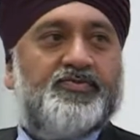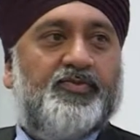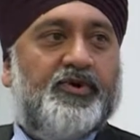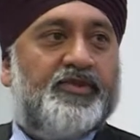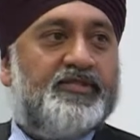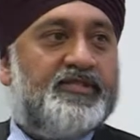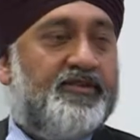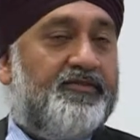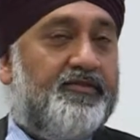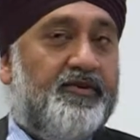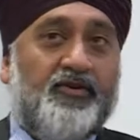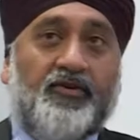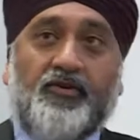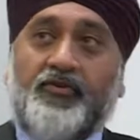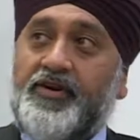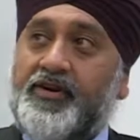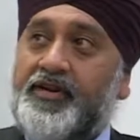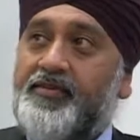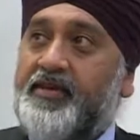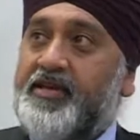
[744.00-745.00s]
models I've
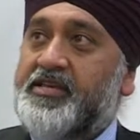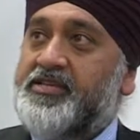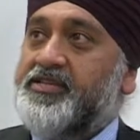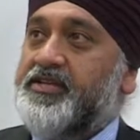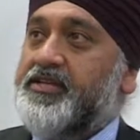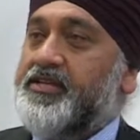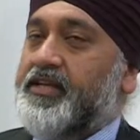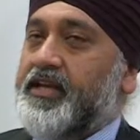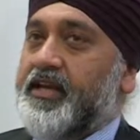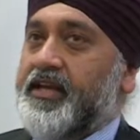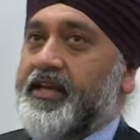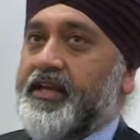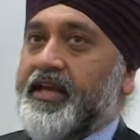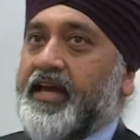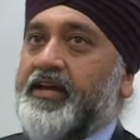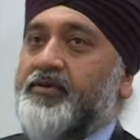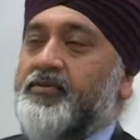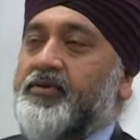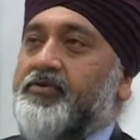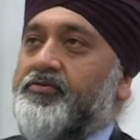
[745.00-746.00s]
already mentioned, and
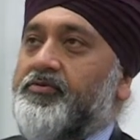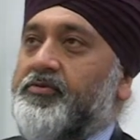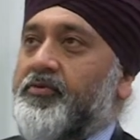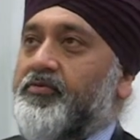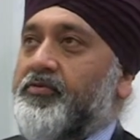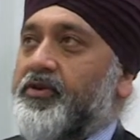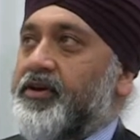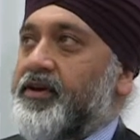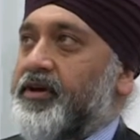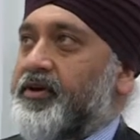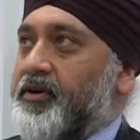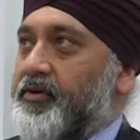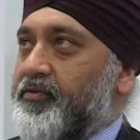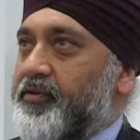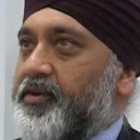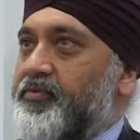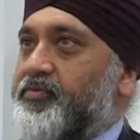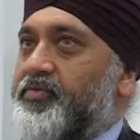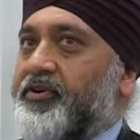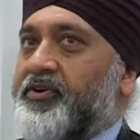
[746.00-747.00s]
again, we've got a
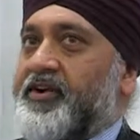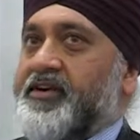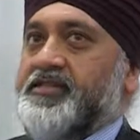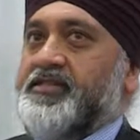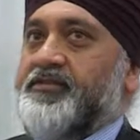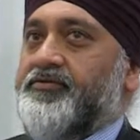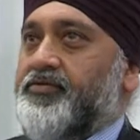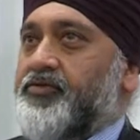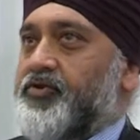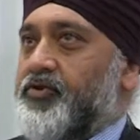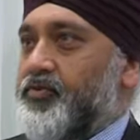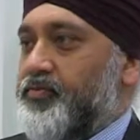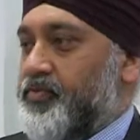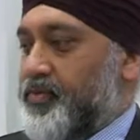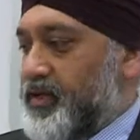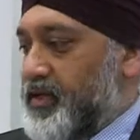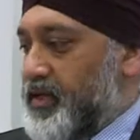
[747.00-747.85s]
very progressive group